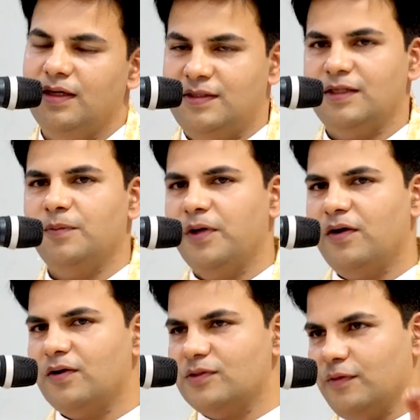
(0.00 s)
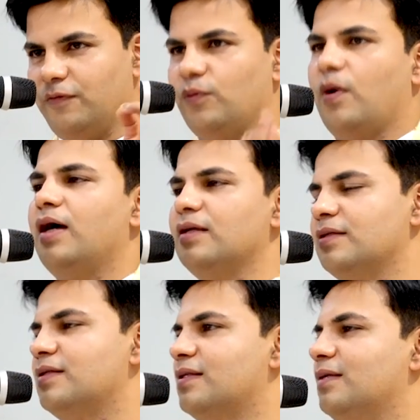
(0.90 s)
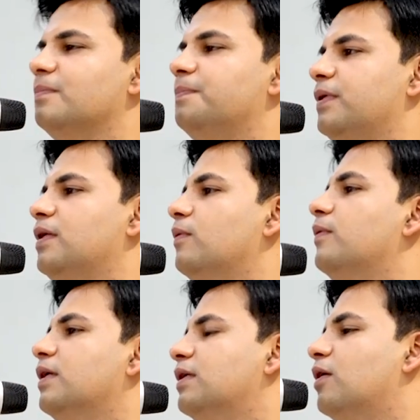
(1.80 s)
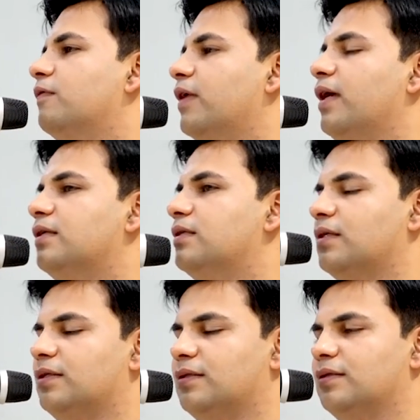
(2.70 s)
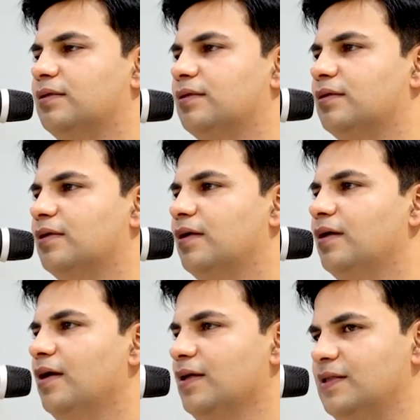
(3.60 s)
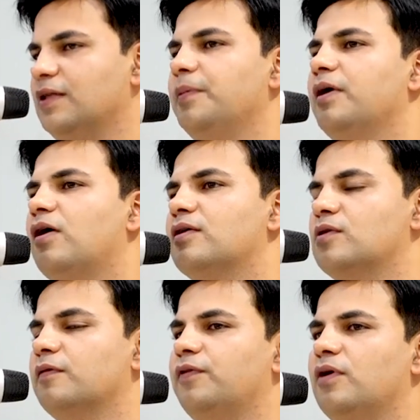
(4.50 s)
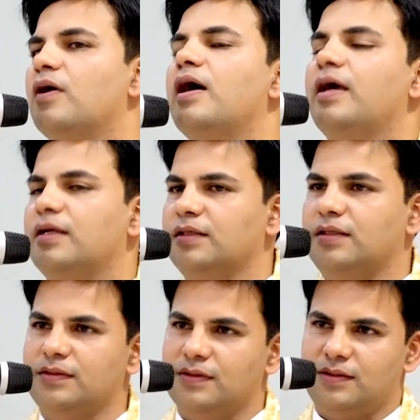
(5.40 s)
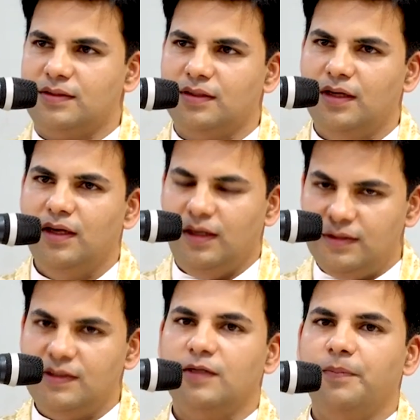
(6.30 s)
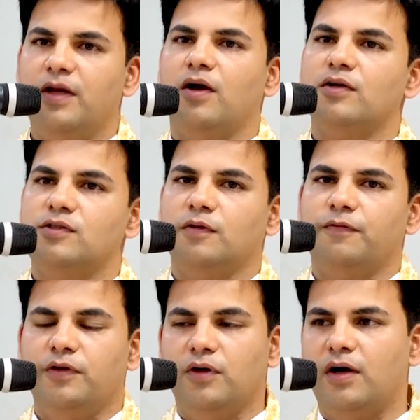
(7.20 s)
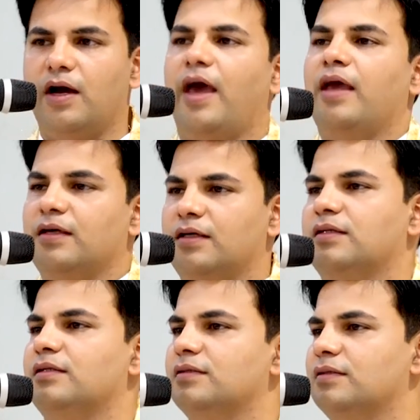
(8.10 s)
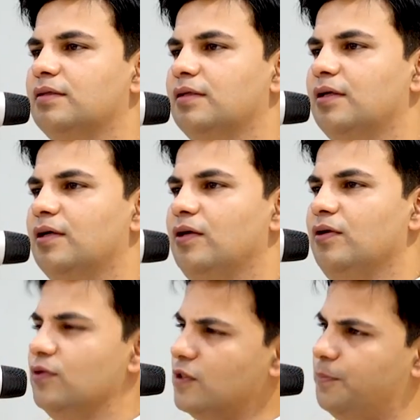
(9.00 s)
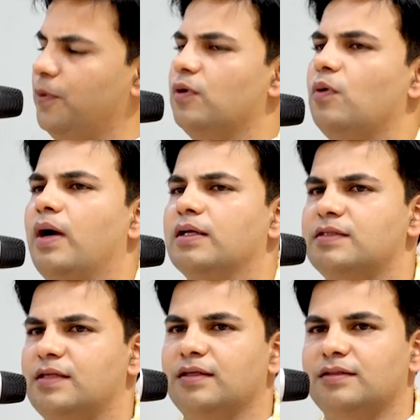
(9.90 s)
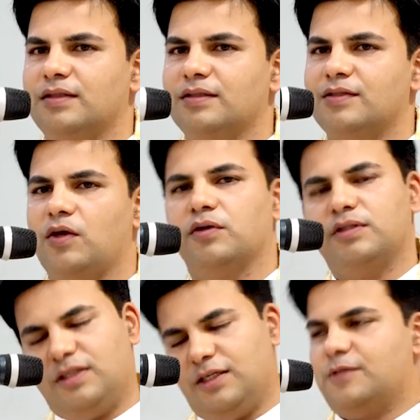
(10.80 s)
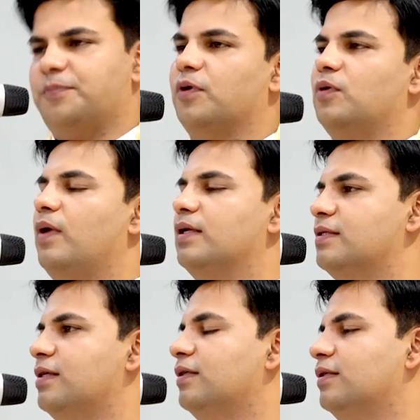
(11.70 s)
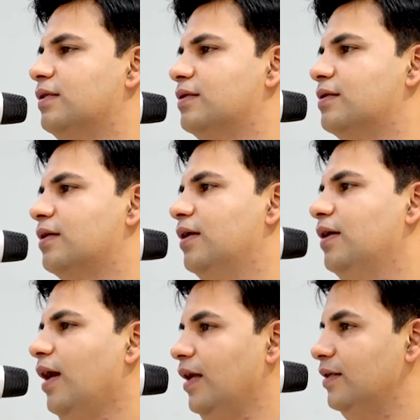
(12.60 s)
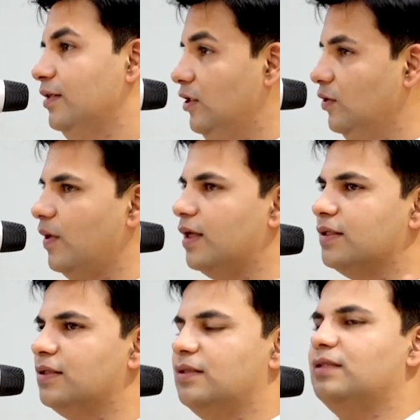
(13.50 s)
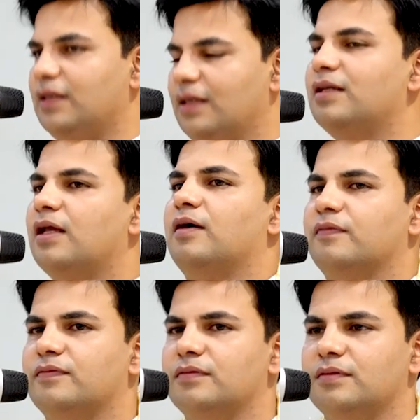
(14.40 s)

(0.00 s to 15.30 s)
Is it because of one simple word of hatred? Is it because of your arrogance? Is it because of your anger? You spoke one sentence, or she spoke one sentence, and you are till now